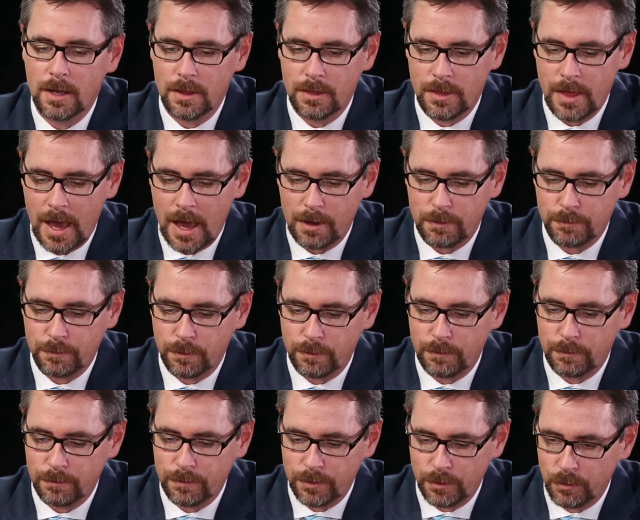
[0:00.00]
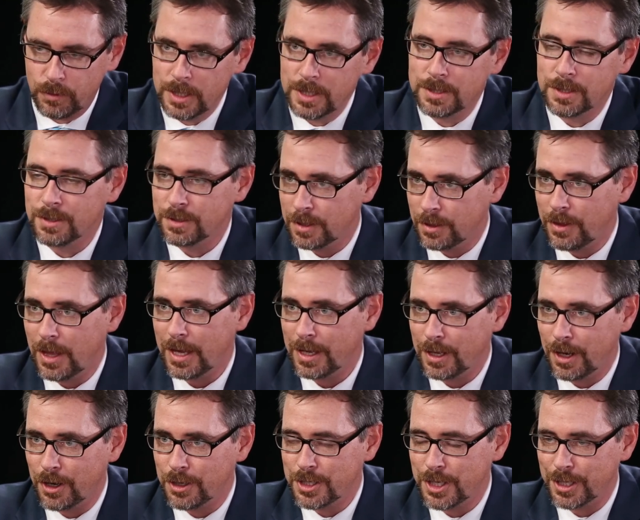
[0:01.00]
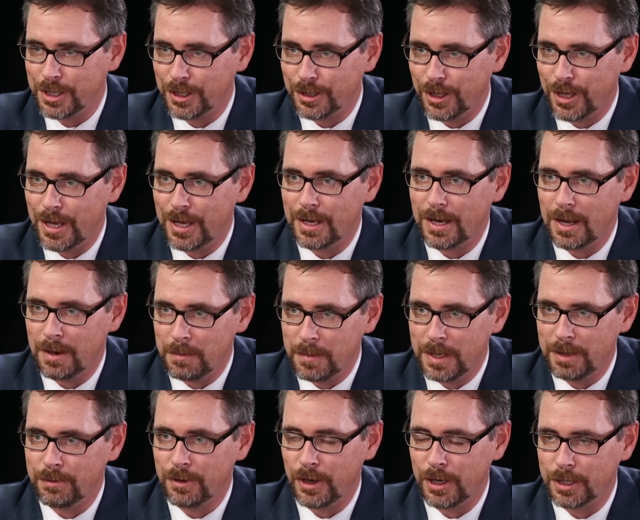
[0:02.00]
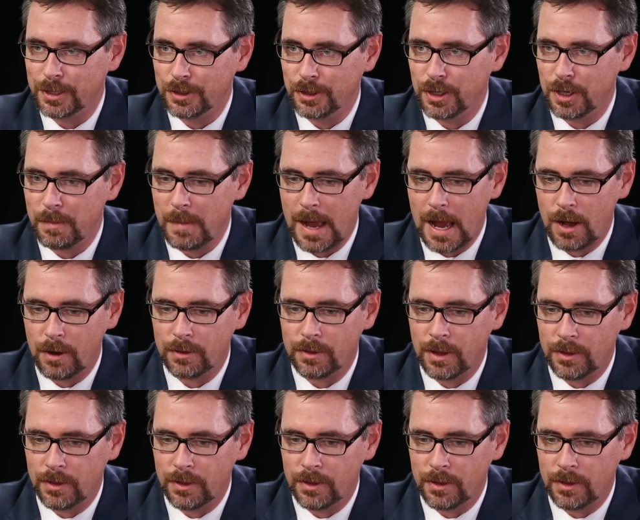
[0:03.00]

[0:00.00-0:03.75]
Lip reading: that for the reasons that they can articulate and be very clear about,